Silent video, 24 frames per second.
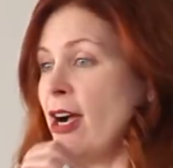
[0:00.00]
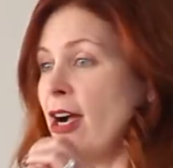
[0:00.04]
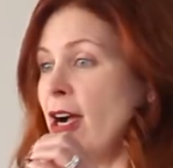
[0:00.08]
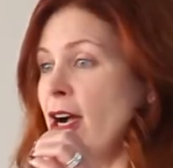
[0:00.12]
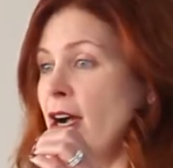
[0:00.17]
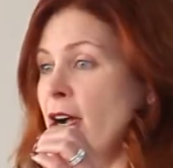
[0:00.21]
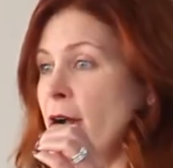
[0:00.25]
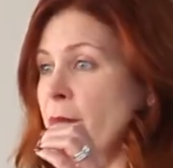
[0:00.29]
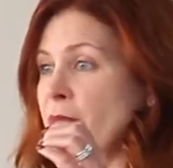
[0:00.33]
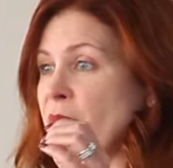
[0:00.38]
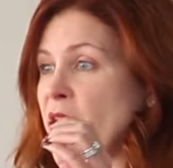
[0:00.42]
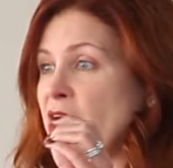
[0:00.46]

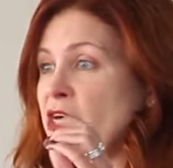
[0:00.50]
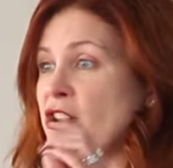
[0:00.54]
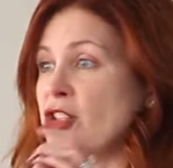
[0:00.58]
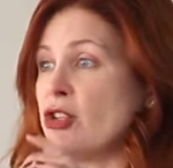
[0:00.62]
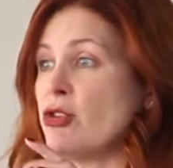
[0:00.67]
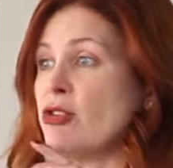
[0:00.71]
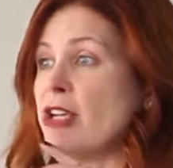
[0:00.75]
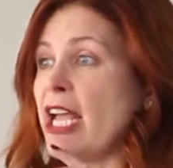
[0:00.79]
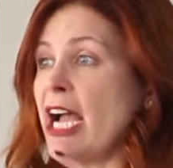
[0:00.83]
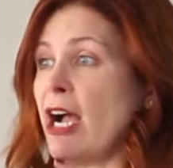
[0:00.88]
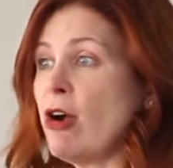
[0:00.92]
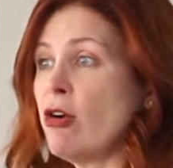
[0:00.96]
a
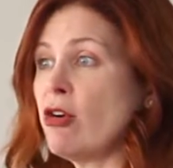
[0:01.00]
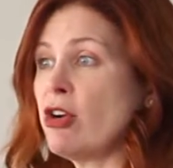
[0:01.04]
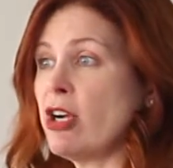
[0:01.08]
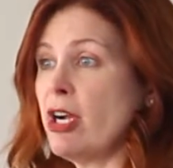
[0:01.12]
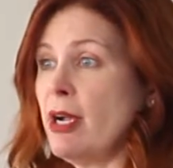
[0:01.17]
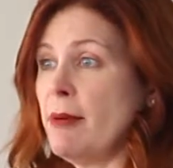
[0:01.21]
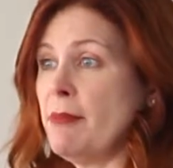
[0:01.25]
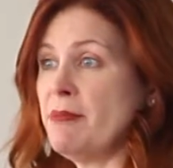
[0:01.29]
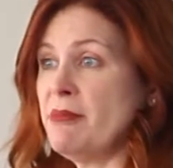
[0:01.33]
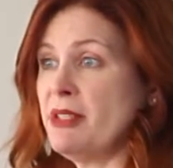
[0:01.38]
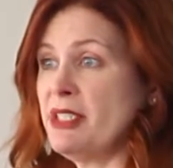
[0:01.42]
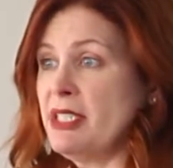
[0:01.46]
student
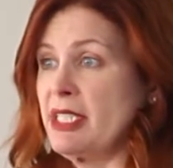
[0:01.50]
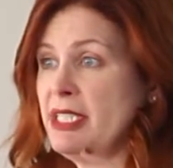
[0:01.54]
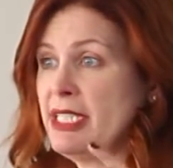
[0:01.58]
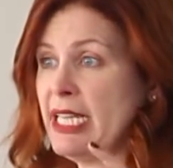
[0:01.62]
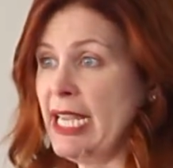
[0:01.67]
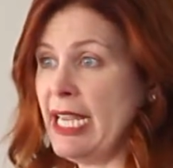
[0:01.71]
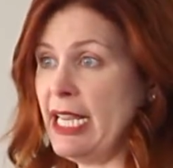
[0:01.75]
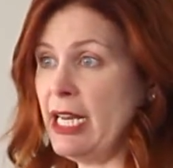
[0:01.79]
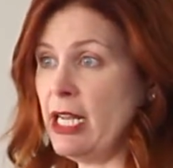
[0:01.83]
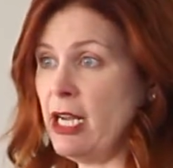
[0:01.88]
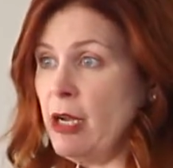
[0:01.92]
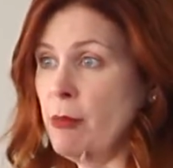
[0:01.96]
outcomes
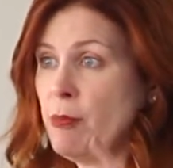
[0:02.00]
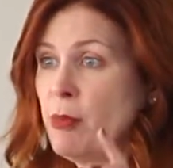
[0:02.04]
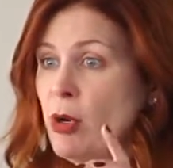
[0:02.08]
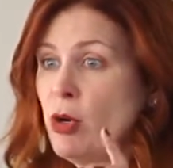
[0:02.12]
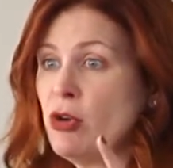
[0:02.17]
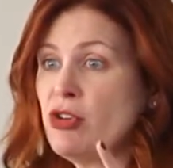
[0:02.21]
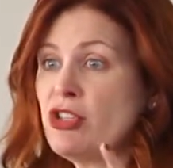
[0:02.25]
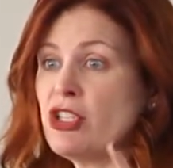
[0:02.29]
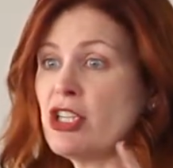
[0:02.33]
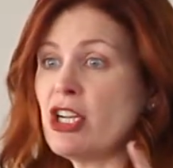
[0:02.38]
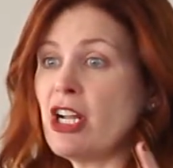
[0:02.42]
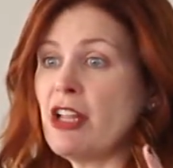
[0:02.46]
data
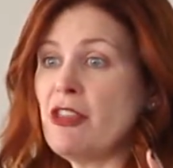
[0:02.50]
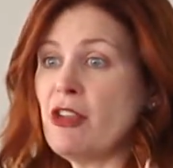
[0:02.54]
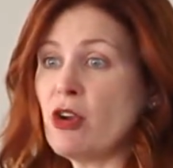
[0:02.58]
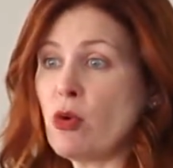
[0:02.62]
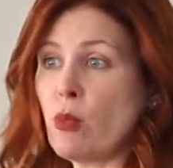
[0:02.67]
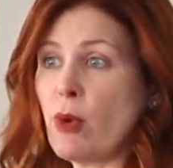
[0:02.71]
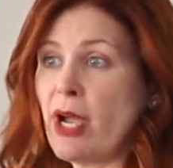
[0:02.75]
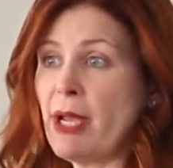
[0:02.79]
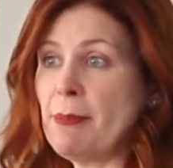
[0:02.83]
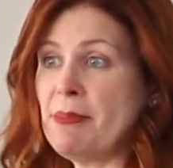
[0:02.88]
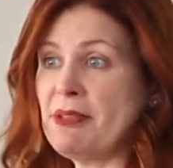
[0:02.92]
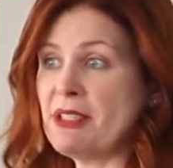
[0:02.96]
posted on their
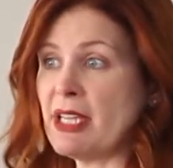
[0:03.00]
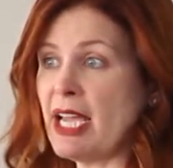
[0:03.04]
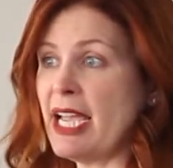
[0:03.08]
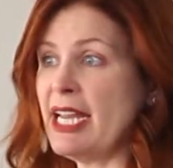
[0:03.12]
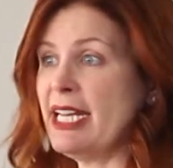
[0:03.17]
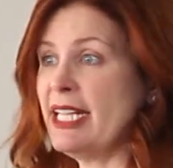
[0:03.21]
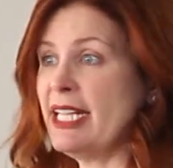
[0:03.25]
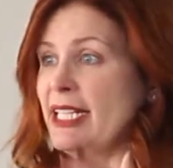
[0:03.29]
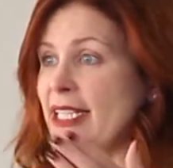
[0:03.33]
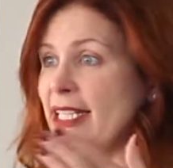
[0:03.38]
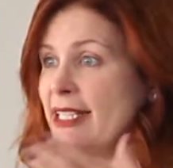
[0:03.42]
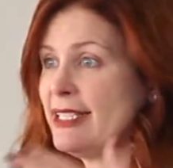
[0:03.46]

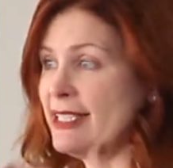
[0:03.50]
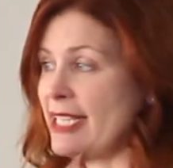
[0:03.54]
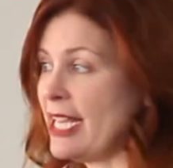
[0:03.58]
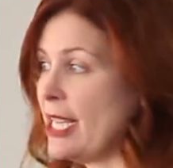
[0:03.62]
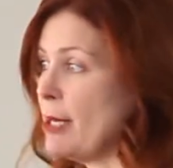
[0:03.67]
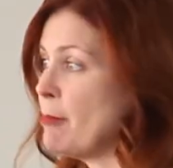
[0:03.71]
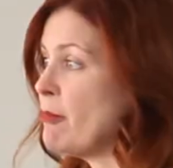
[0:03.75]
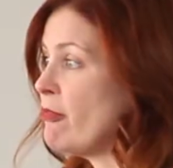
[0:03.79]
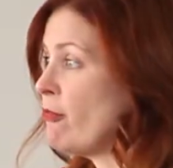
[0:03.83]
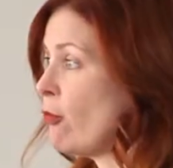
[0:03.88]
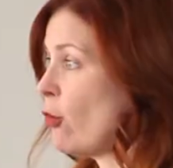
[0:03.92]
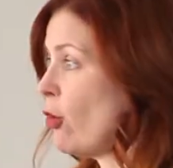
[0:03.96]
website in the
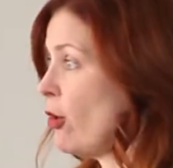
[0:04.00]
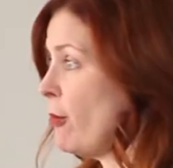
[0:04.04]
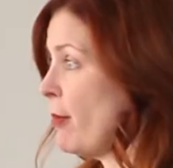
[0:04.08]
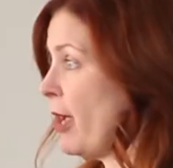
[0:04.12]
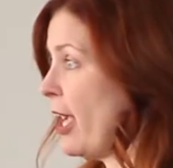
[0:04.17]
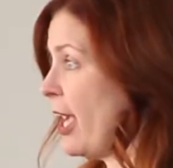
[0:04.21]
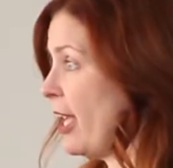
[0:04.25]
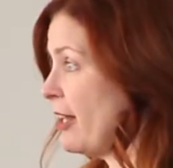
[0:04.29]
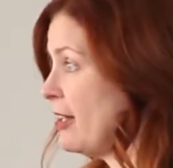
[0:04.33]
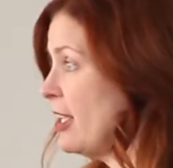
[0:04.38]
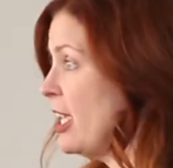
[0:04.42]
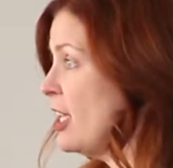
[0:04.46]
same
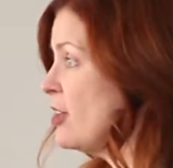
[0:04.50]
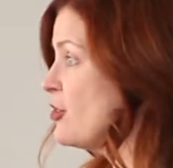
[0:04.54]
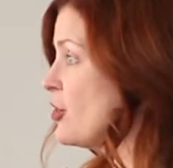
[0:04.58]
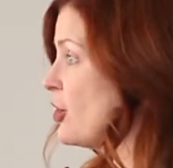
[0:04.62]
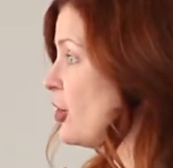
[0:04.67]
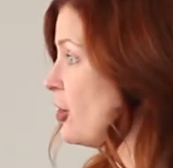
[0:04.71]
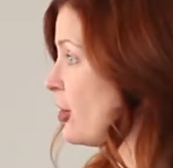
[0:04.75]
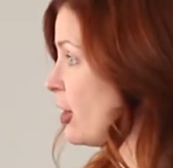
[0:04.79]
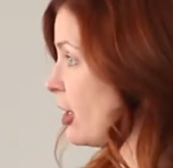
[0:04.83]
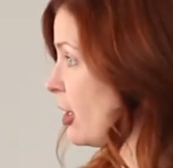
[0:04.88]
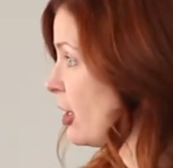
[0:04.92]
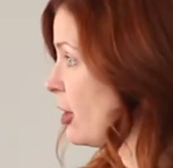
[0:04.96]
format, so
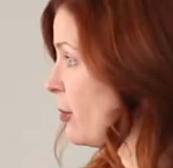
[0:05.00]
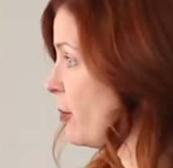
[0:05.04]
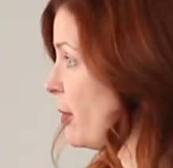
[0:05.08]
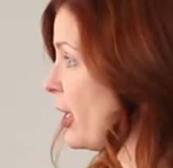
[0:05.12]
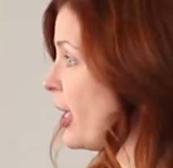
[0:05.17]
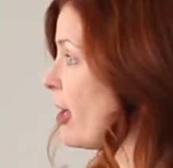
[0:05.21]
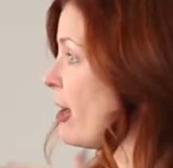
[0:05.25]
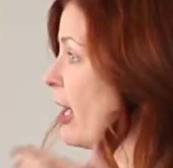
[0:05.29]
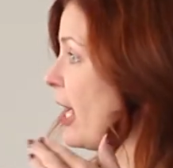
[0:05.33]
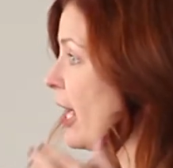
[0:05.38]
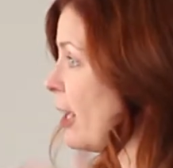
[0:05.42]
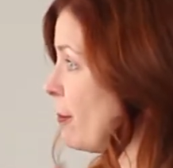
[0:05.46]
you can
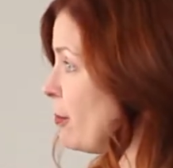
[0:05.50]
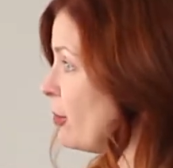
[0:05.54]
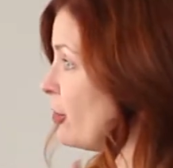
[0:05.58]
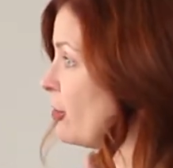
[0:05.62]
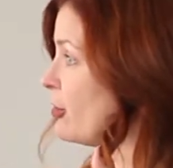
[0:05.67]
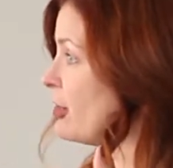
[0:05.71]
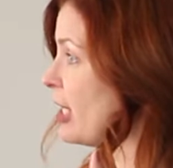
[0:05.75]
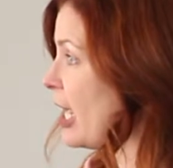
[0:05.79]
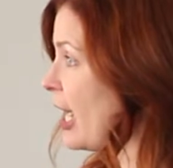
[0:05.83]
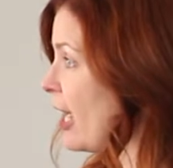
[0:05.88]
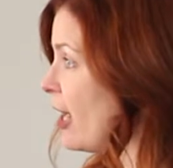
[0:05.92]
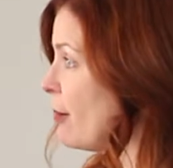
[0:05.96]
compare apples
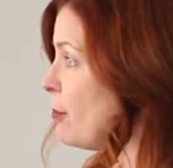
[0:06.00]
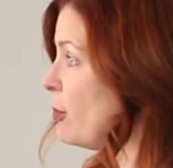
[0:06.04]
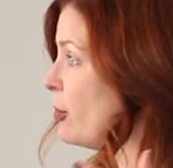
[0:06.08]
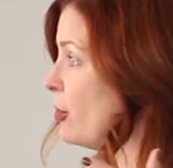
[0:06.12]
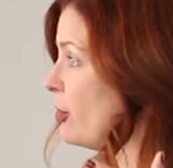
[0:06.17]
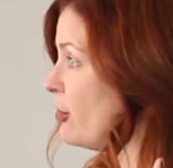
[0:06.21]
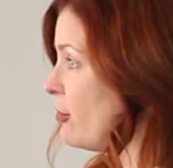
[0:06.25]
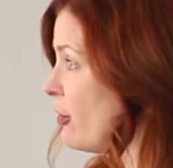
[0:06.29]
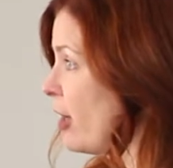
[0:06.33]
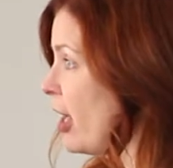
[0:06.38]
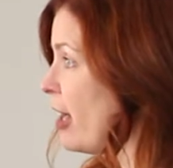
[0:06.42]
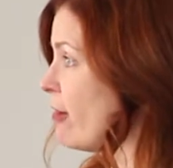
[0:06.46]
to
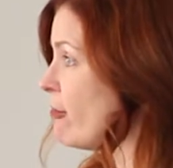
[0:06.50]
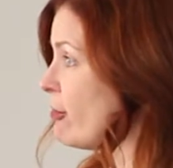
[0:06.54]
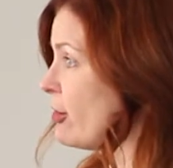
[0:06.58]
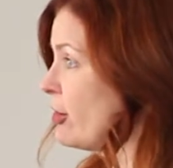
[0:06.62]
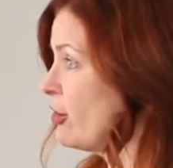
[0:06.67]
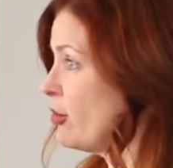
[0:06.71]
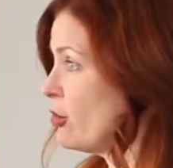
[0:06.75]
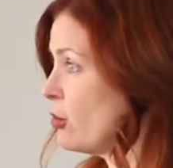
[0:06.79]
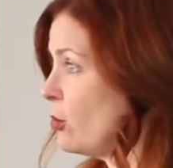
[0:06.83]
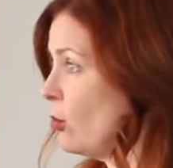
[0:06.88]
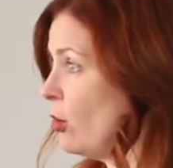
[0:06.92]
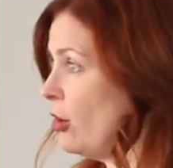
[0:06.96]
apples for every
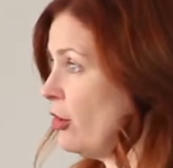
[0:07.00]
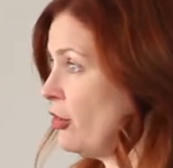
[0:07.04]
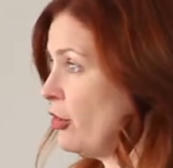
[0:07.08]
school.